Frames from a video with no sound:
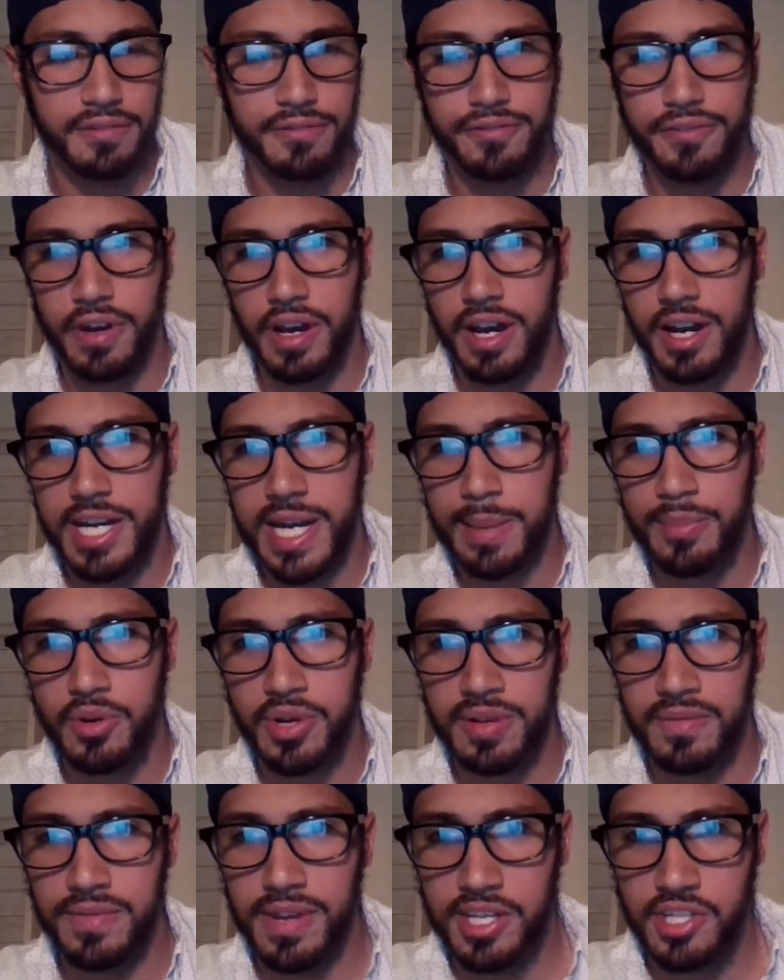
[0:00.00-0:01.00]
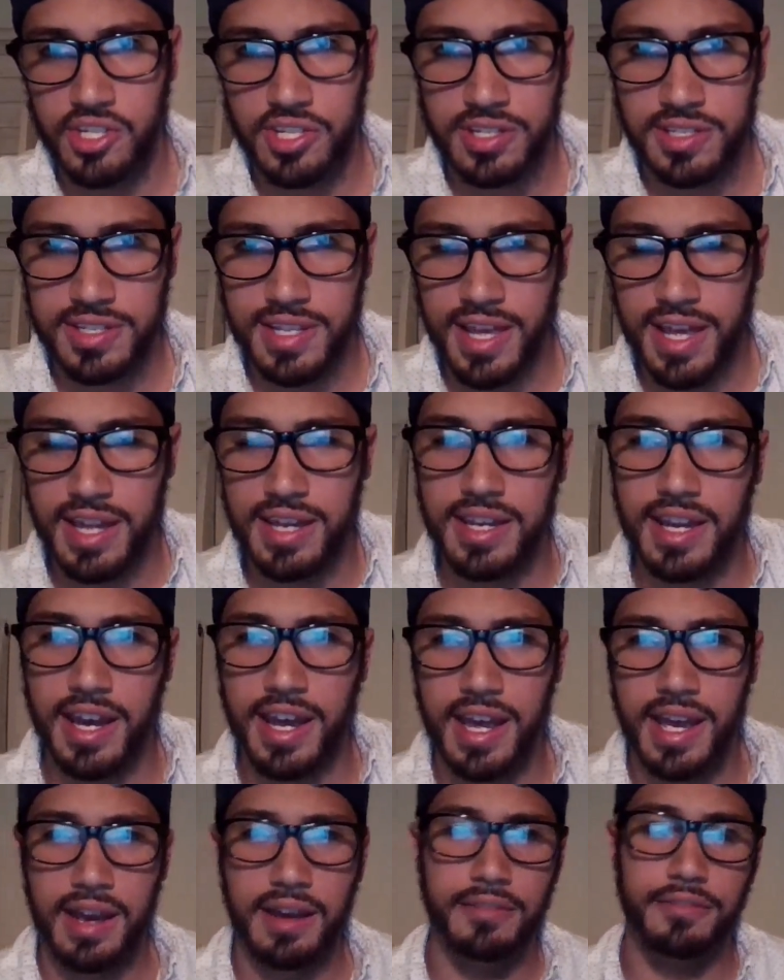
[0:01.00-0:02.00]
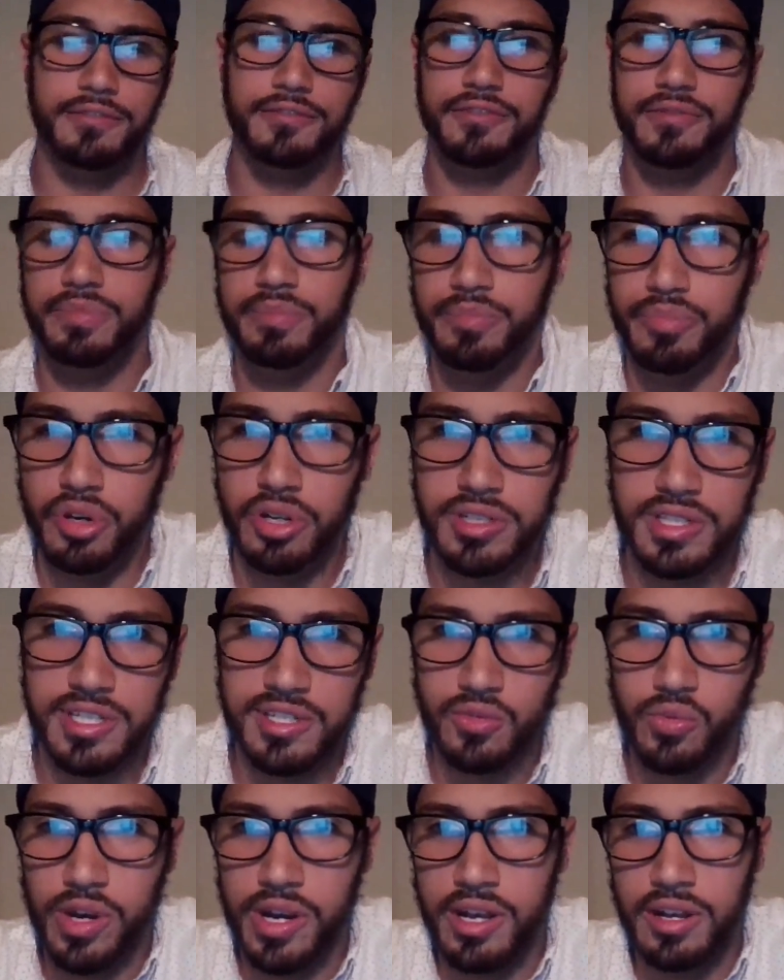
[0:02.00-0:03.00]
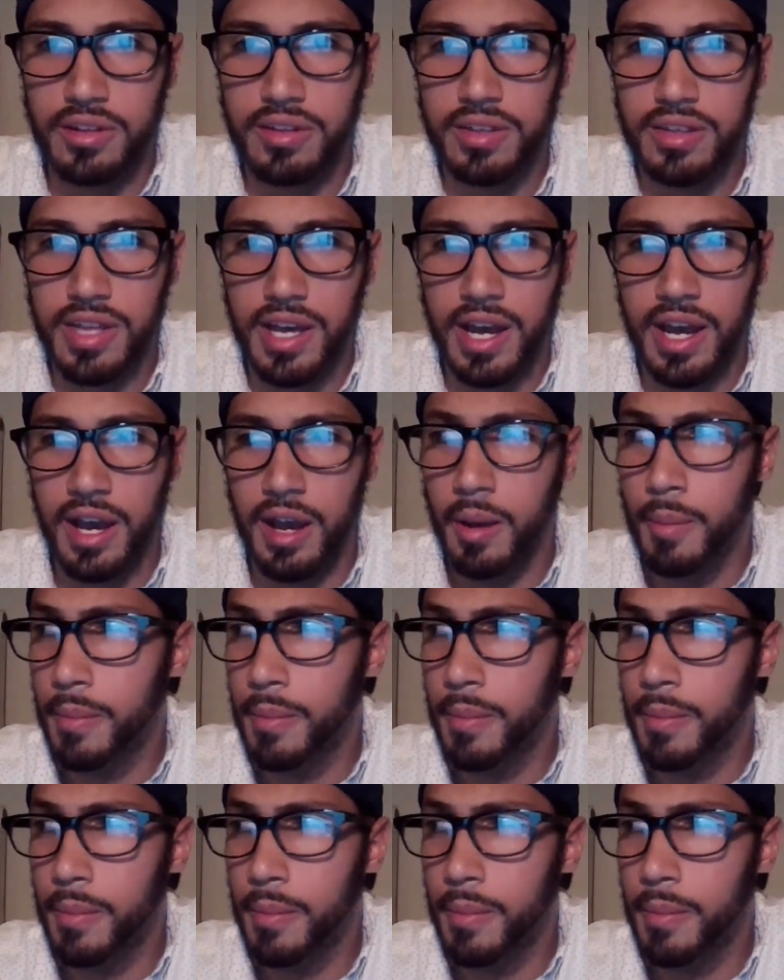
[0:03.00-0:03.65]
I have a couple conventions that I have booked as well.